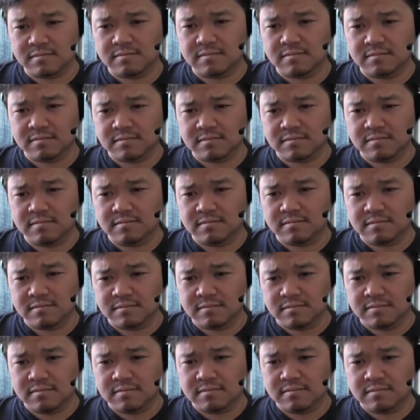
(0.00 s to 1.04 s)

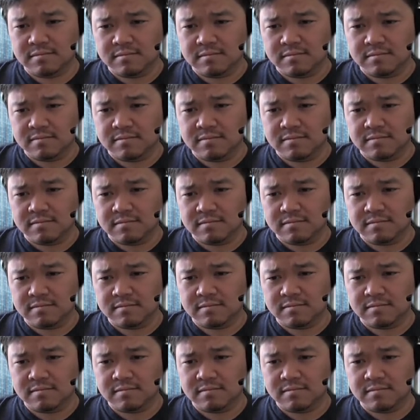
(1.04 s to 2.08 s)

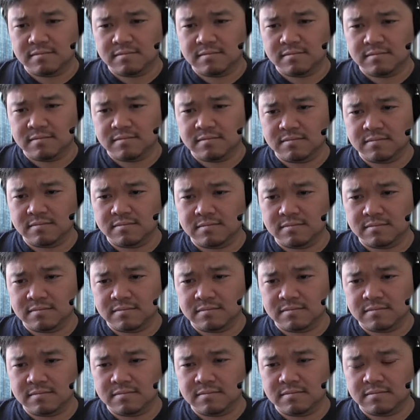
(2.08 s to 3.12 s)

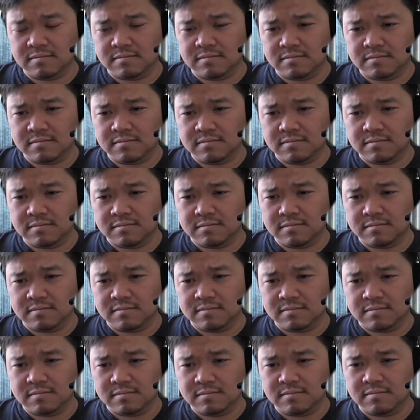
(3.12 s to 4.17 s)

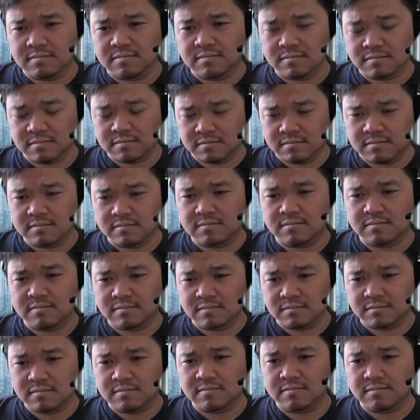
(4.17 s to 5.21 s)

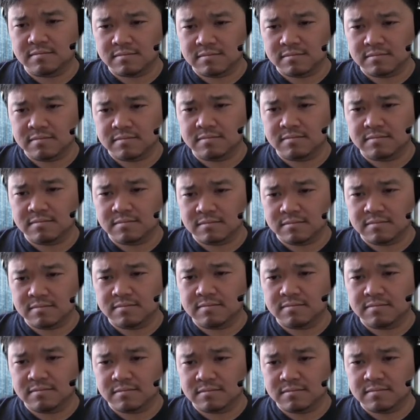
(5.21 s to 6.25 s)
(silent)